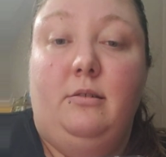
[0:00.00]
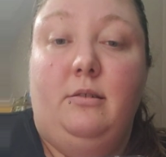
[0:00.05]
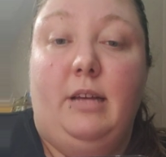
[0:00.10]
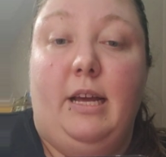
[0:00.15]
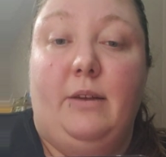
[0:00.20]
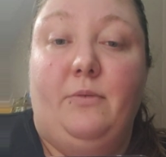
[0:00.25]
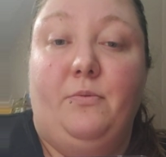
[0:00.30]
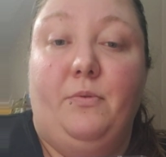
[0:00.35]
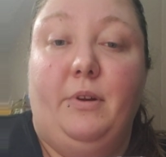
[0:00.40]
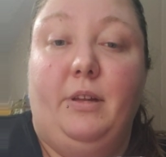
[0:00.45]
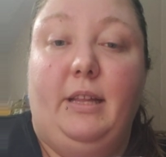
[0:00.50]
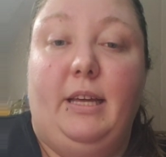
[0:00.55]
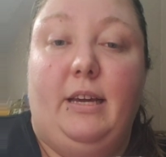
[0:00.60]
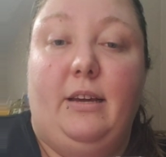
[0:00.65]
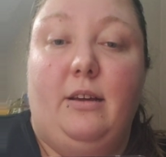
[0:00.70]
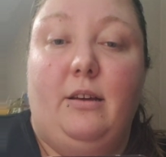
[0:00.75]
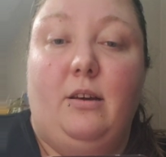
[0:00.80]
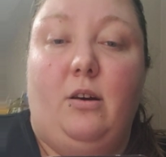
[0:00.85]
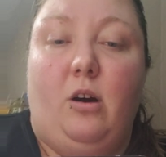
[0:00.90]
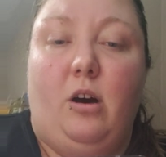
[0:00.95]
and
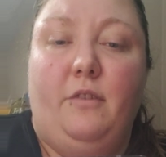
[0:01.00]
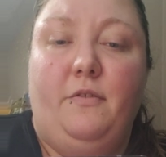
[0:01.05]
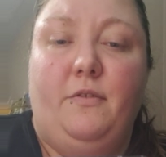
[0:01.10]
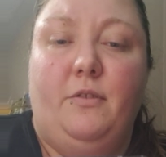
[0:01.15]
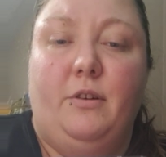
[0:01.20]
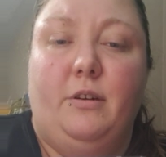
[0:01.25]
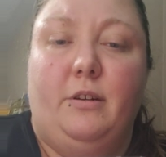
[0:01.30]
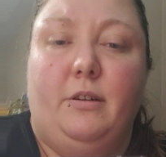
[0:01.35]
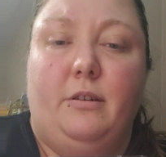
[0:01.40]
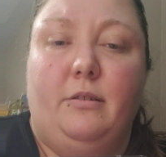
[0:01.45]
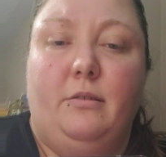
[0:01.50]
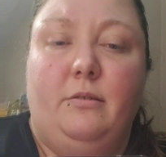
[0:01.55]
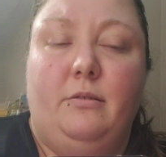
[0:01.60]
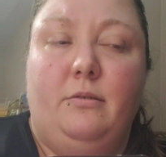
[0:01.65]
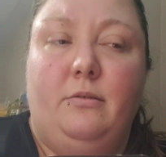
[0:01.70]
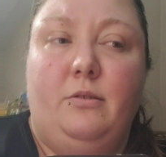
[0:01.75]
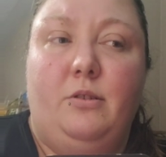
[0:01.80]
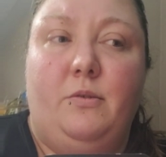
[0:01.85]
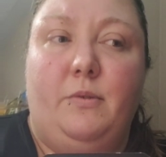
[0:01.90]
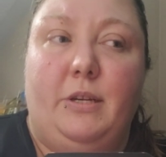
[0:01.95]
really offer
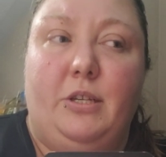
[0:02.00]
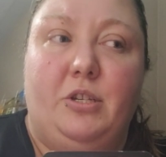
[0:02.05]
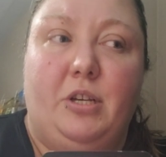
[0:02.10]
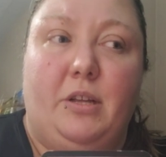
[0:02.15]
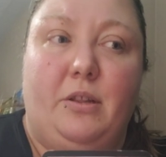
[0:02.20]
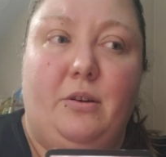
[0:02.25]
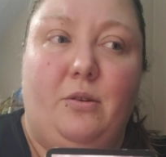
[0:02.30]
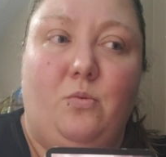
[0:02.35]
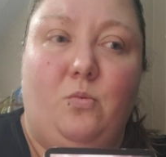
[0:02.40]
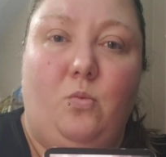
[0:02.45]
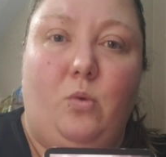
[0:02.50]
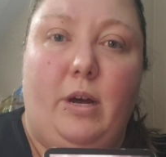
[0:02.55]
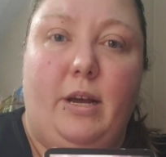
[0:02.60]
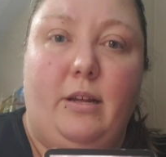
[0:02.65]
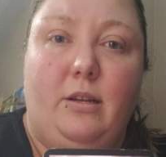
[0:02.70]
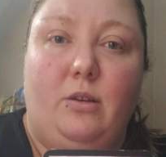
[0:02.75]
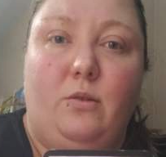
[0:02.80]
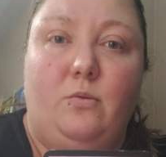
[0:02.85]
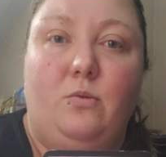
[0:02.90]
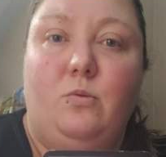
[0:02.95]
to each other
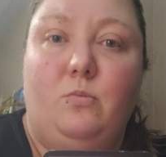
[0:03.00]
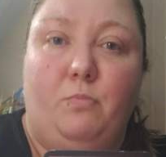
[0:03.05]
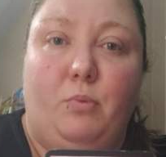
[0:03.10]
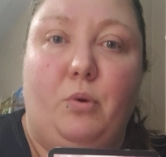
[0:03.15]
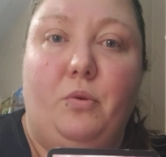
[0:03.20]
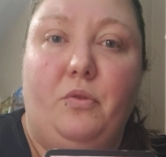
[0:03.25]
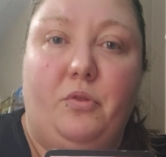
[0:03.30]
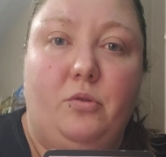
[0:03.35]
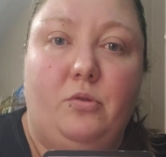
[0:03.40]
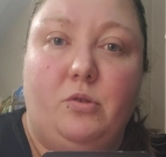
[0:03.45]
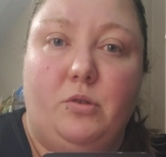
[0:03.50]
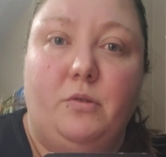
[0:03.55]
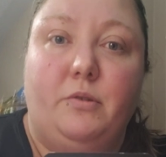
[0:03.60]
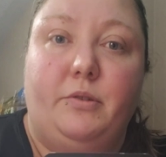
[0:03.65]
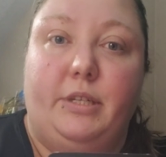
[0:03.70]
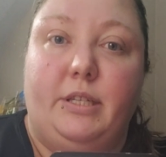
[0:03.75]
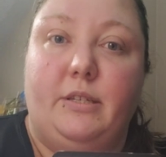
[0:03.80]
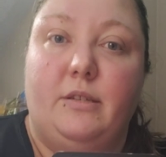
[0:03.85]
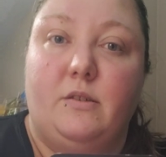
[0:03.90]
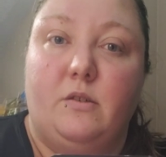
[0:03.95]
what you both
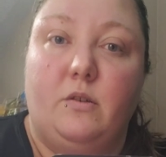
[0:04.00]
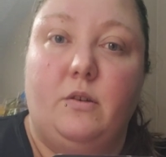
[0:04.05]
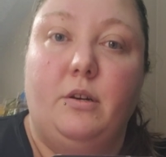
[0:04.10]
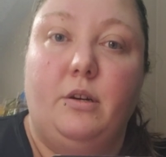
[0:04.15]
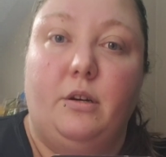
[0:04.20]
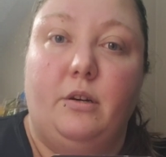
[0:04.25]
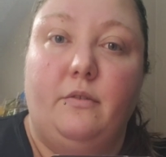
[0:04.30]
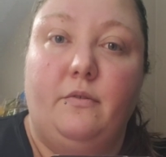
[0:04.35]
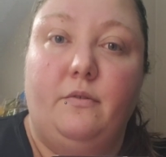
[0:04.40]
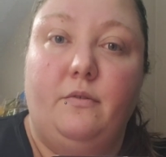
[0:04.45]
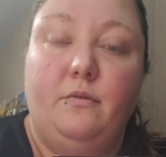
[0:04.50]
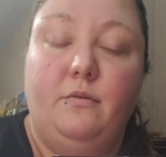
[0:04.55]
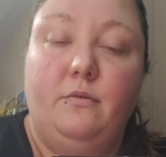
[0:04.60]
truly deserve.